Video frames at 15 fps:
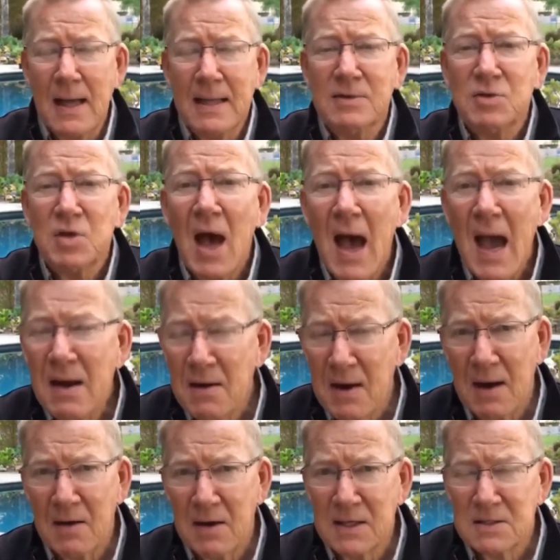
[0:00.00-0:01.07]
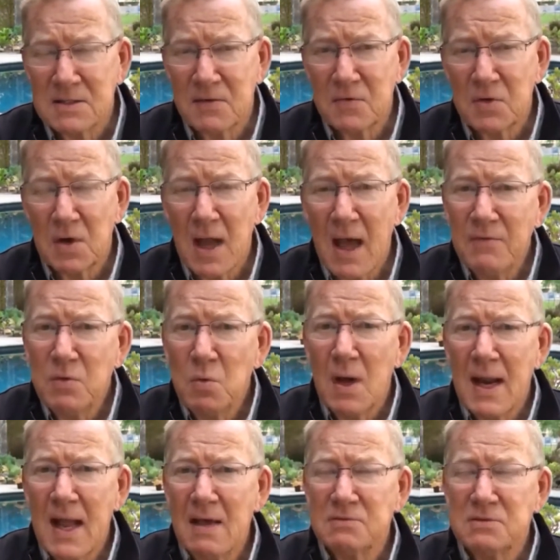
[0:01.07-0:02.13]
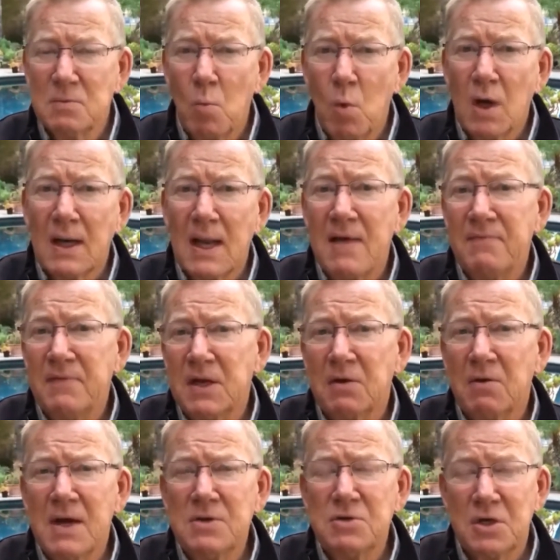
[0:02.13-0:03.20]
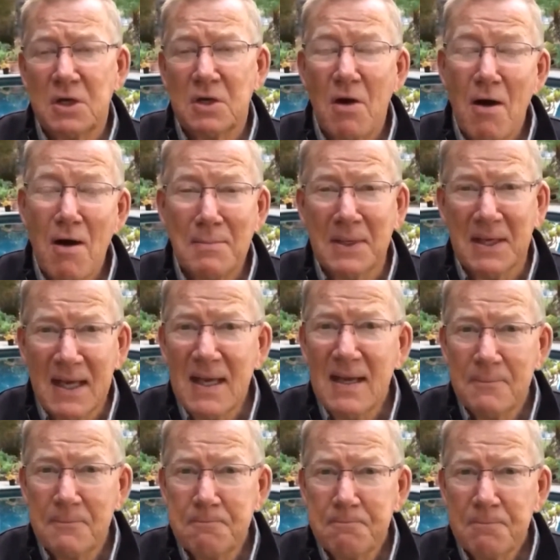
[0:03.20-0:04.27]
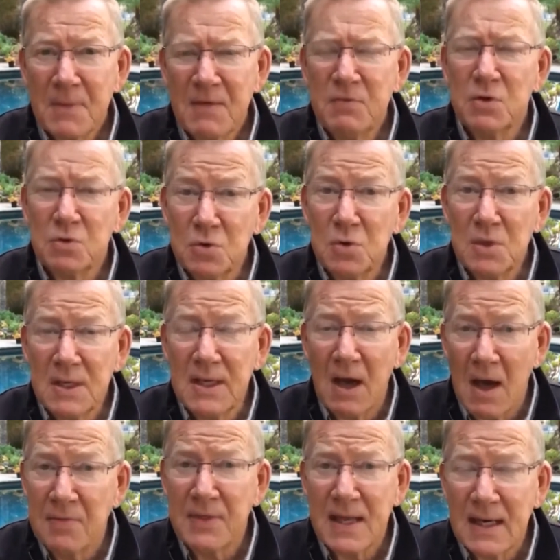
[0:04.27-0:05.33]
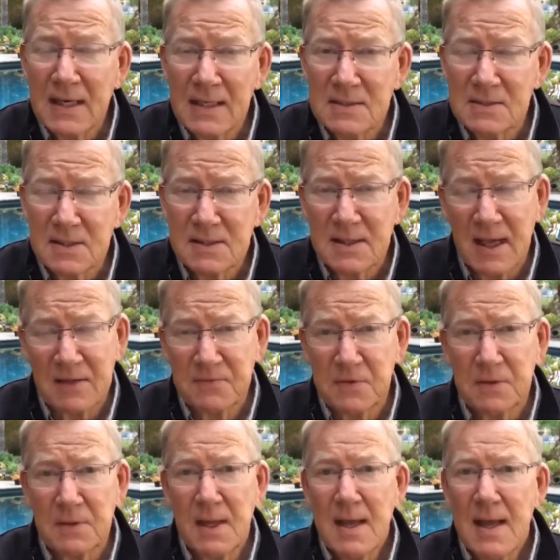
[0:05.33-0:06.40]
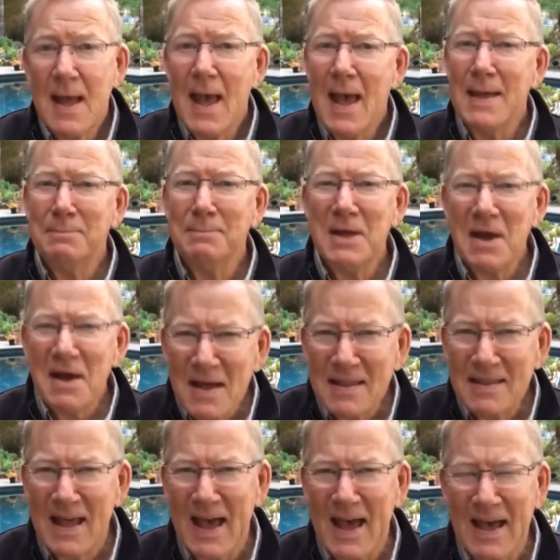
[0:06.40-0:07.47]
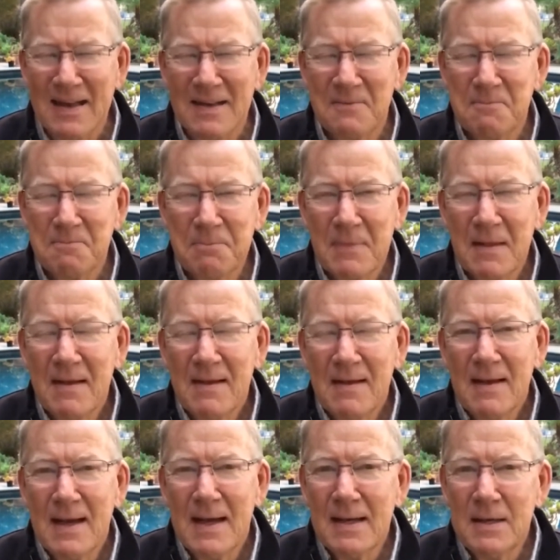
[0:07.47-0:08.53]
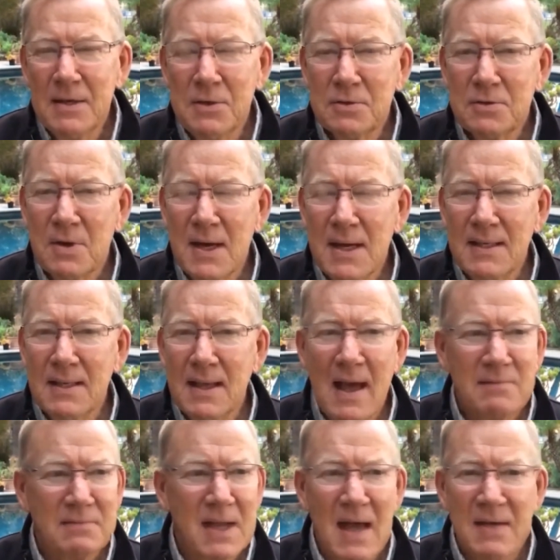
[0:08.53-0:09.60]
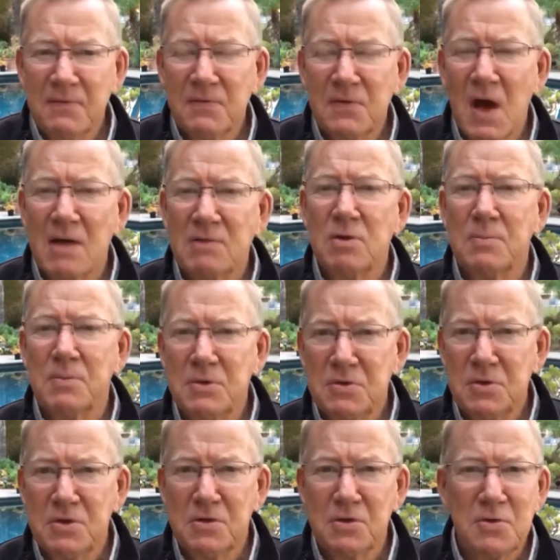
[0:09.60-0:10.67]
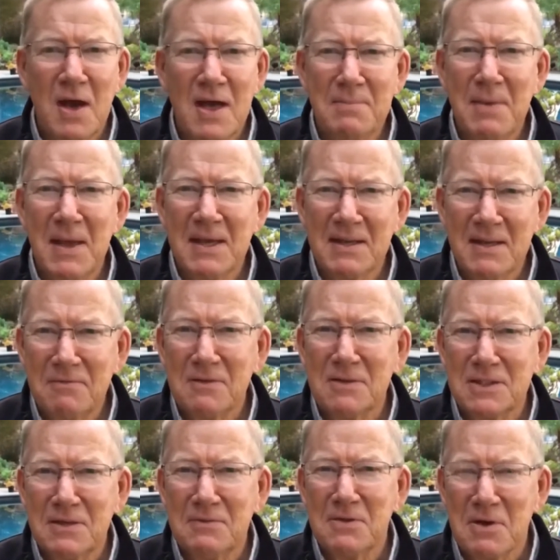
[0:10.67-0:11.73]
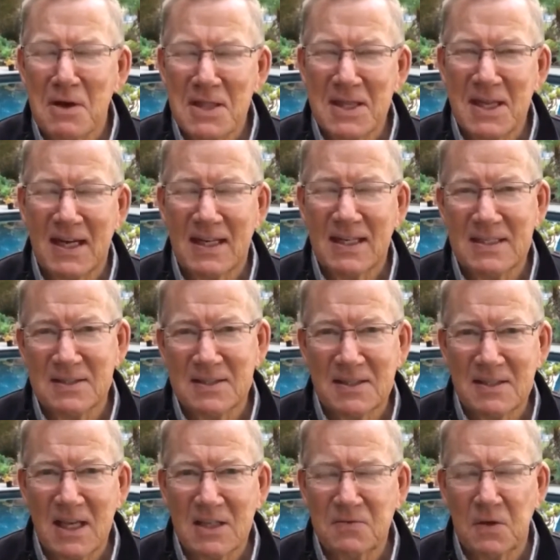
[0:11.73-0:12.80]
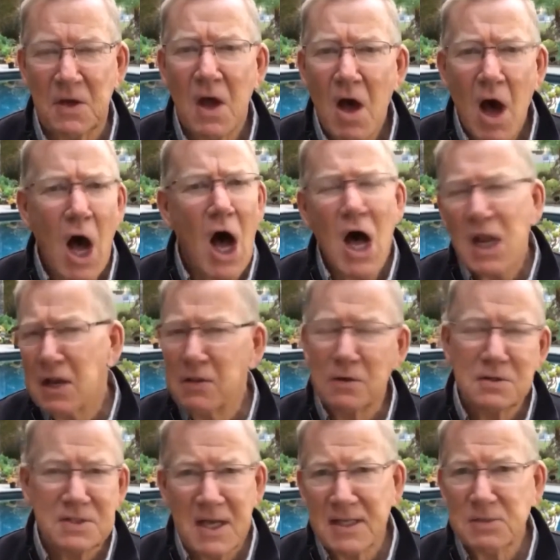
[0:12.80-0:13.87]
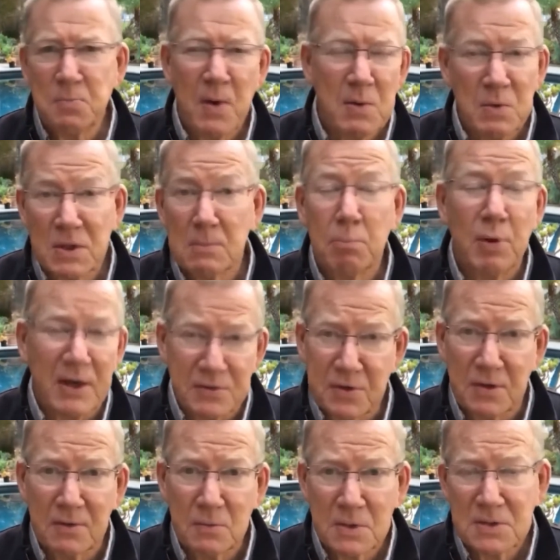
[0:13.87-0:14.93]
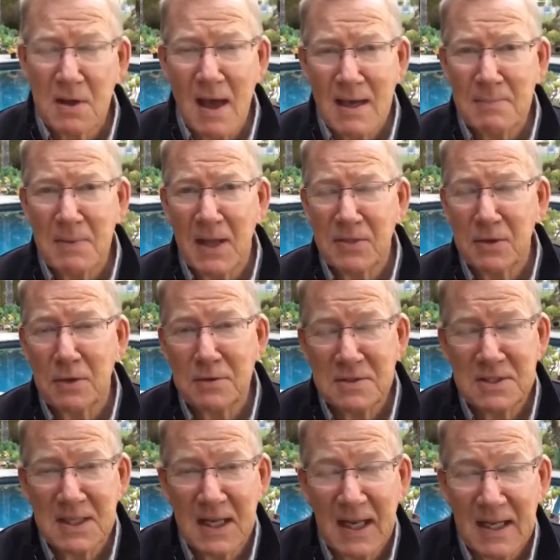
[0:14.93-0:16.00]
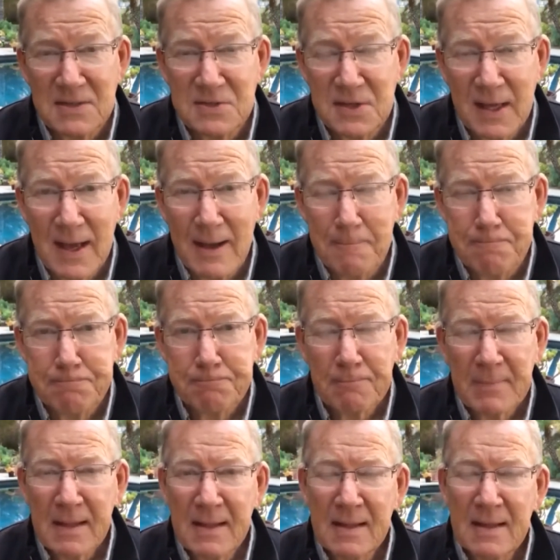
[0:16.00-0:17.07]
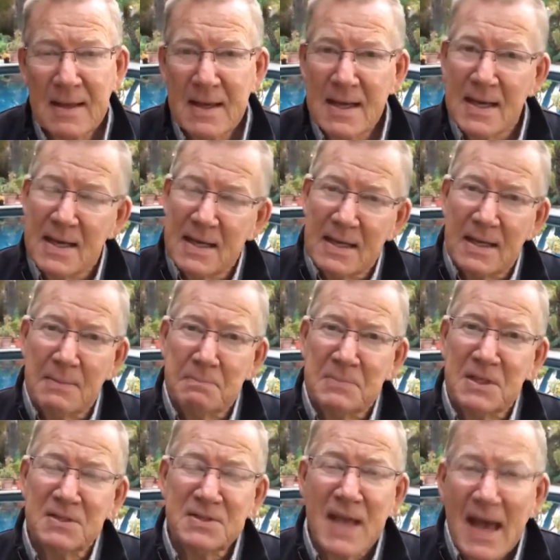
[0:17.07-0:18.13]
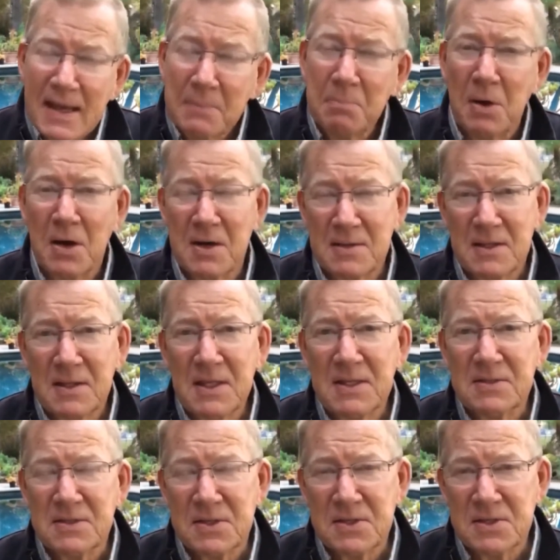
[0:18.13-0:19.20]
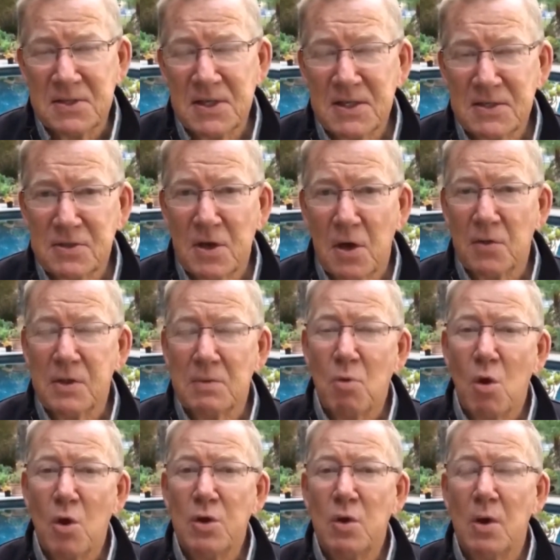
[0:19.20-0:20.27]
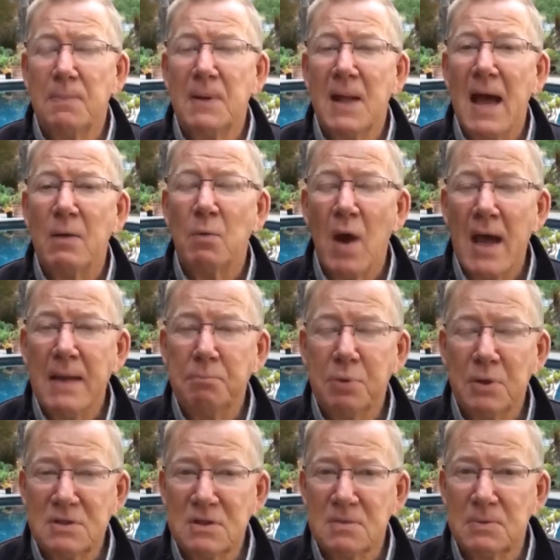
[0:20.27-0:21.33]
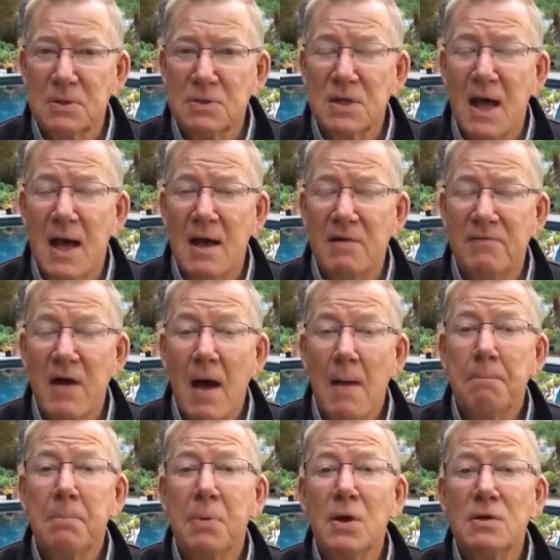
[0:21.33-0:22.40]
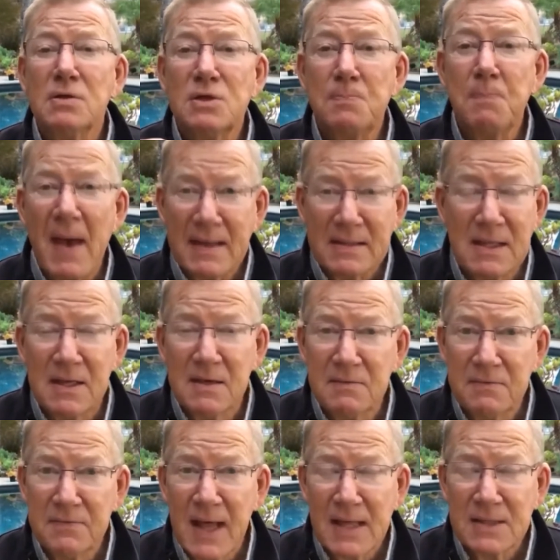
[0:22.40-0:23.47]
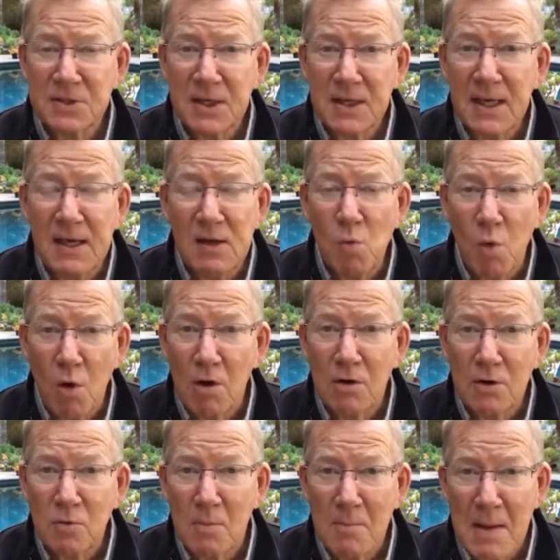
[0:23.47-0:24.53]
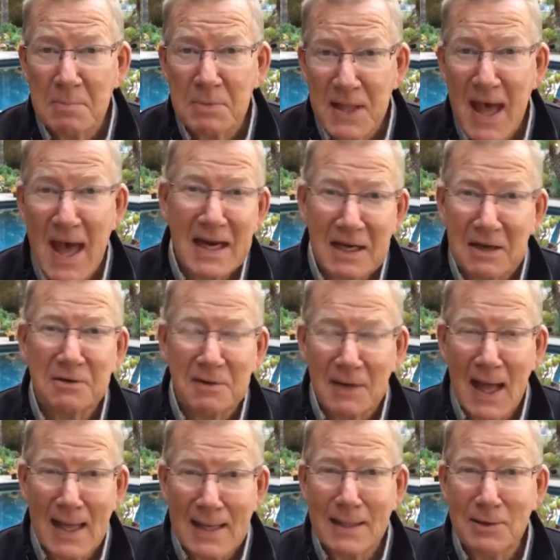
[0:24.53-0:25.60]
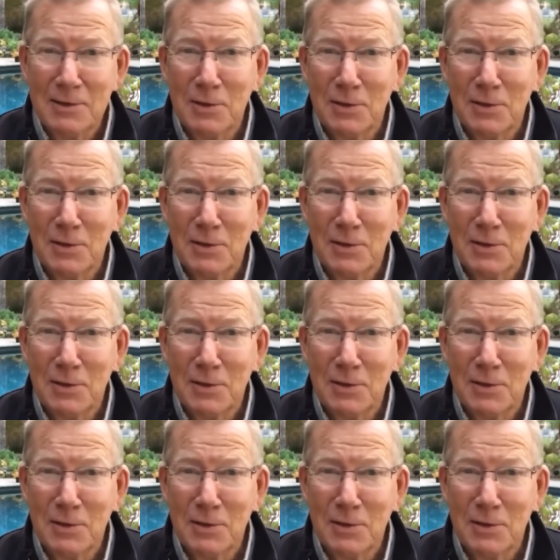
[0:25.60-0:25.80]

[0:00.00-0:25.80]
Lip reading: entire areas of your life. You want to have some work-life integration and harmony if you're truly authentically successful. And beyond that, you're trying to have a life of contribution. You're trying to make a difference if you're authentically successful. All of those things bring with them pressure. We'll talk about those in the days to come. The second part of the thesis is this, though. The more you apply right principles of perspective, that's a key word. Remember that, underline it